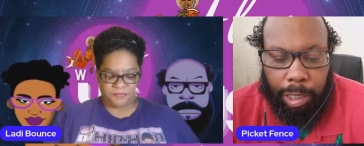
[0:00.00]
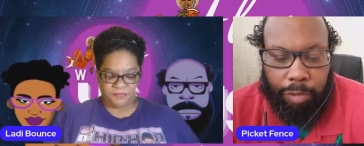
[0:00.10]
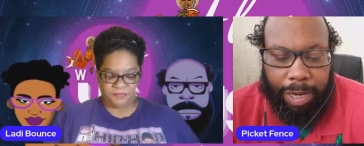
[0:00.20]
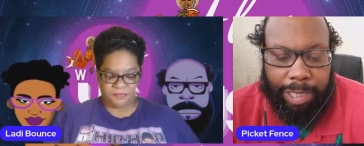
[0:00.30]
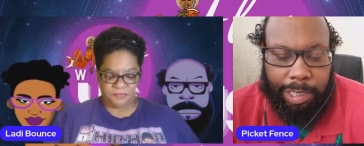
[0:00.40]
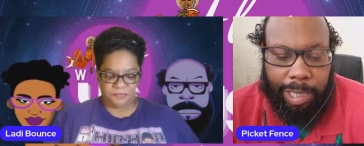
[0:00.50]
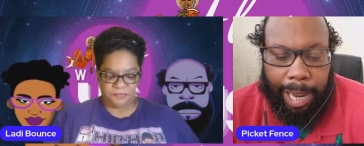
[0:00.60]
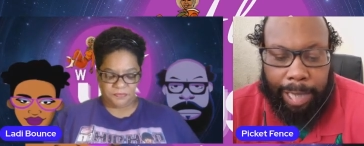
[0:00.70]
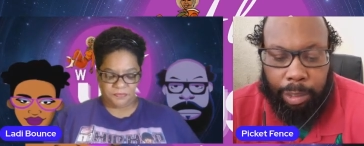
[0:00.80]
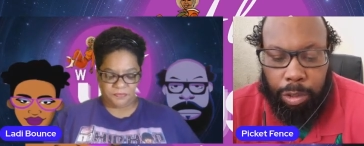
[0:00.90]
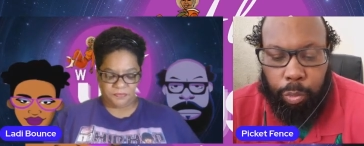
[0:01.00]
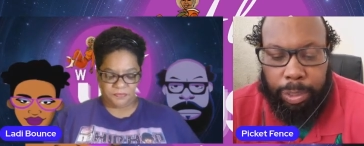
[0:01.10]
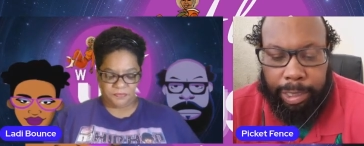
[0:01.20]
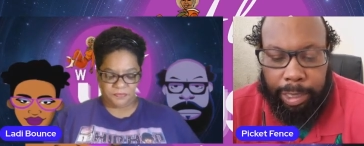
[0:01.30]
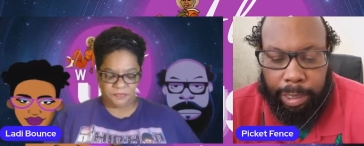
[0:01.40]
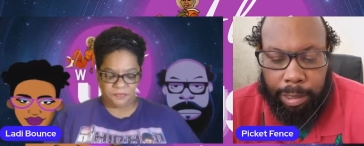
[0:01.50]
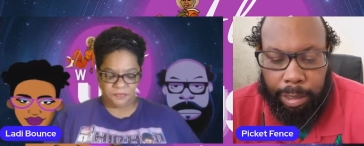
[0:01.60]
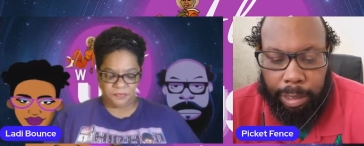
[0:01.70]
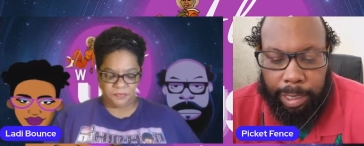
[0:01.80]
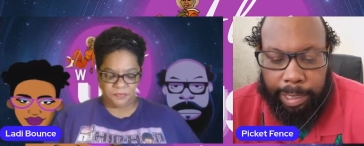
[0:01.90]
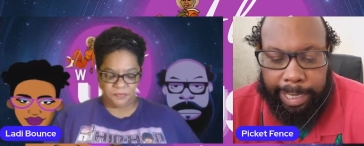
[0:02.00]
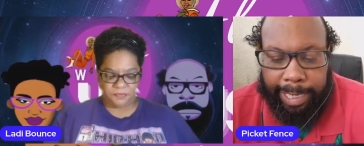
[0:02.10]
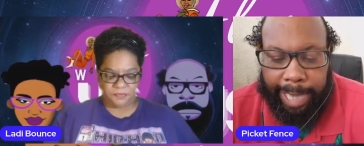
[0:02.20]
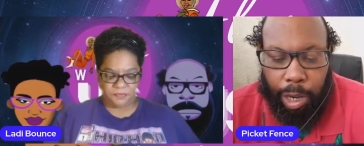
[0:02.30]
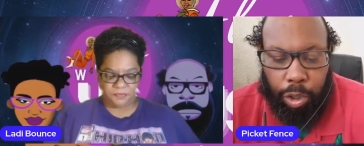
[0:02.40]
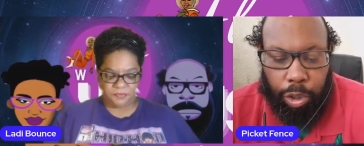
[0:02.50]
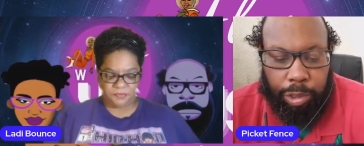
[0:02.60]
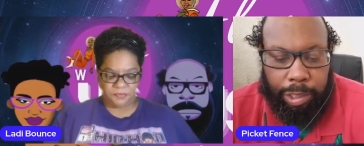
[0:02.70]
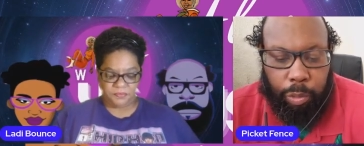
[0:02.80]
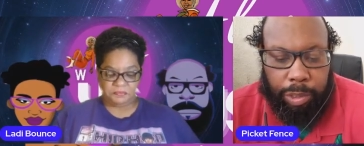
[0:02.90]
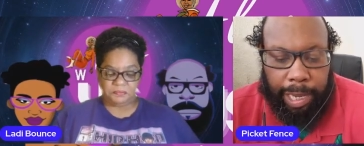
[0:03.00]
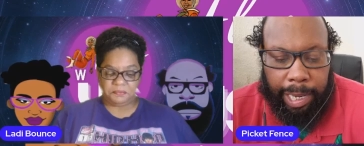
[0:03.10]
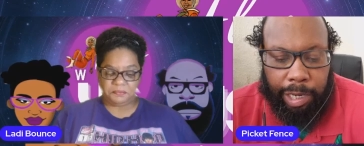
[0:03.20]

Speaker 1: arrange the hike on a weekend. Get out early when the